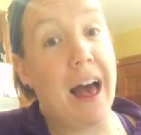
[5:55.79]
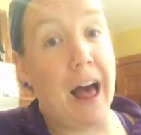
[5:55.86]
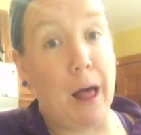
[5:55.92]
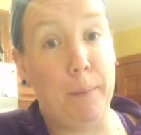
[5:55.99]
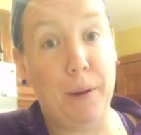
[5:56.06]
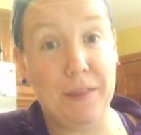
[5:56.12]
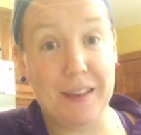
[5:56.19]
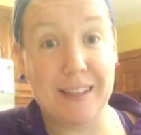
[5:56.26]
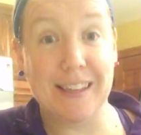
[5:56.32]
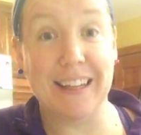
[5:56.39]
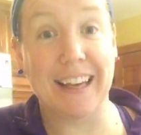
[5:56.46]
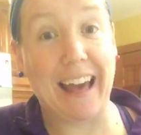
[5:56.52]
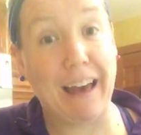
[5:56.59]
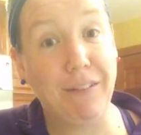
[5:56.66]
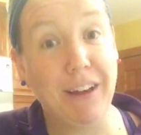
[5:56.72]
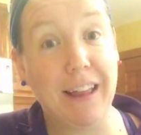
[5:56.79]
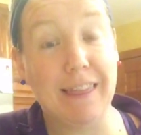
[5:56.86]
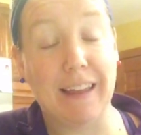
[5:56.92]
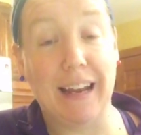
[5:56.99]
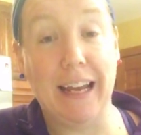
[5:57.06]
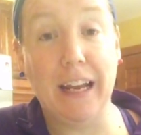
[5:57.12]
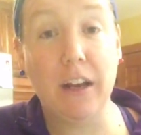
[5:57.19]
I'll put this in the caveat
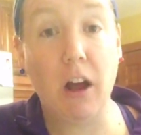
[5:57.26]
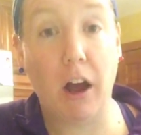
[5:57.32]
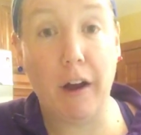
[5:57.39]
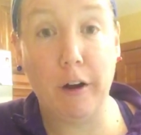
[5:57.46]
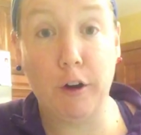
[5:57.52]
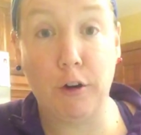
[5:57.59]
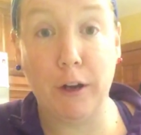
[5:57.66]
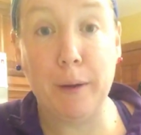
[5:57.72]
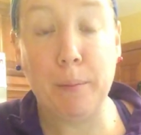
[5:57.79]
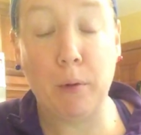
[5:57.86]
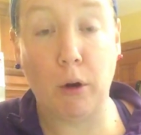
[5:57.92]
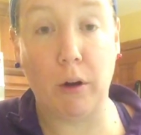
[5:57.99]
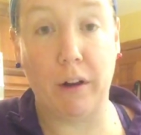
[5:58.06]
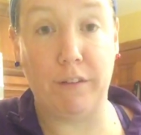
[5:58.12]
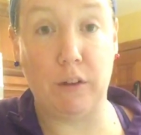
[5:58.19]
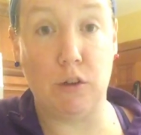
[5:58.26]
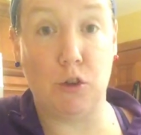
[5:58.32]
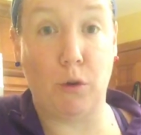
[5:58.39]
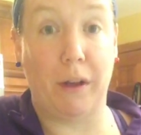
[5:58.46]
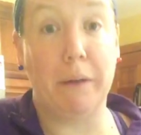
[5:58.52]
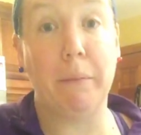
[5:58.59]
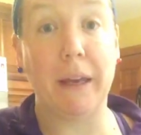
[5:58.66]
that in our group, or if you
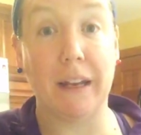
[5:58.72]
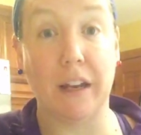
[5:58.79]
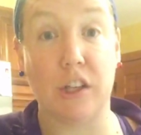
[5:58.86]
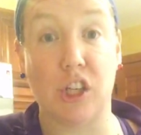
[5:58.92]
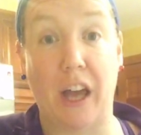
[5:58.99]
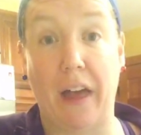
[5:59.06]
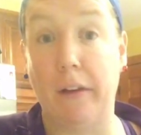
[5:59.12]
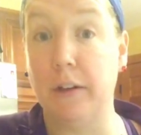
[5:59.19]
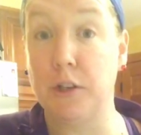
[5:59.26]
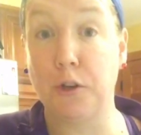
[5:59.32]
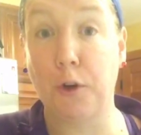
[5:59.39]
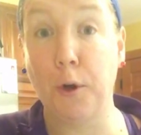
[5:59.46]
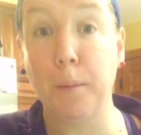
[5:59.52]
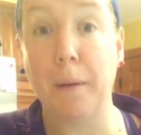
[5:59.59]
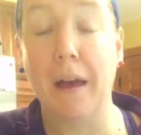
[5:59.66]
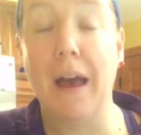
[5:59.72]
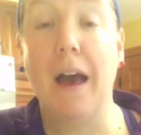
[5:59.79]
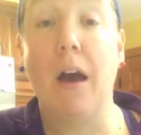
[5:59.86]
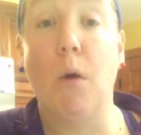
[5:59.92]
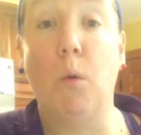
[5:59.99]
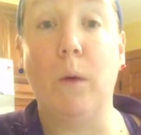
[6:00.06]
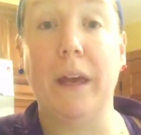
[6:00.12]
join me in a challenge group,
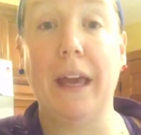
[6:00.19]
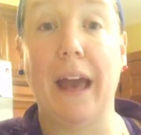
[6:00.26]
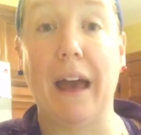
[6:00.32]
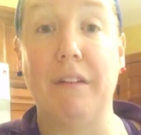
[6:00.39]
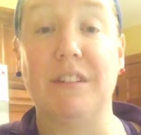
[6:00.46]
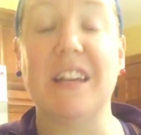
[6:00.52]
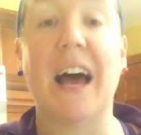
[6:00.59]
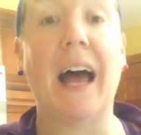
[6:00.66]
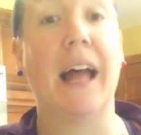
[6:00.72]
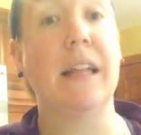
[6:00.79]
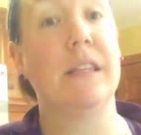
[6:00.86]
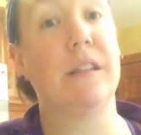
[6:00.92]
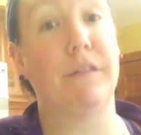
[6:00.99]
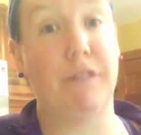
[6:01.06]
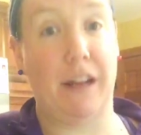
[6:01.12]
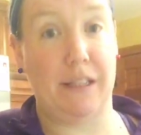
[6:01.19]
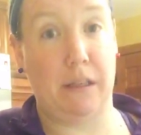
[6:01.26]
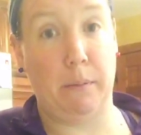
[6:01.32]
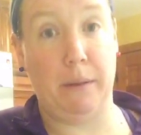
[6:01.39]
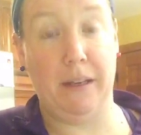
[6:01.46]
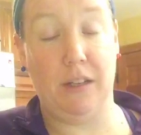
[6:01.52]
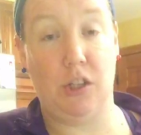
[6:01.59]
we have tons of
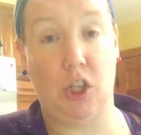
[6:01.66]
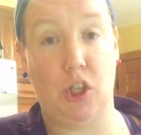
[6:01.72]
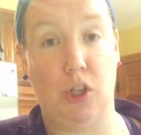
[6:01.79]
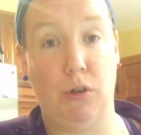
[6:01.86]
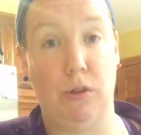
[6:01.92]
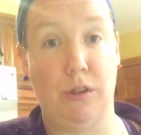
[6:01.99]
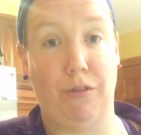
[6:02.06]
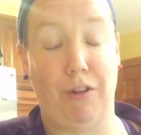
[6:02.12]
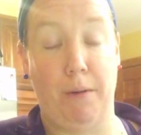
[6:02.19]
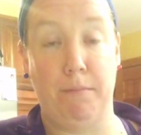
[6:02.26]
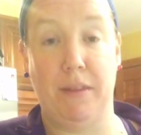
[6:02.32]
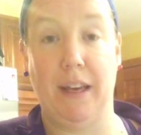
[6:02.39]
recipes to choose from,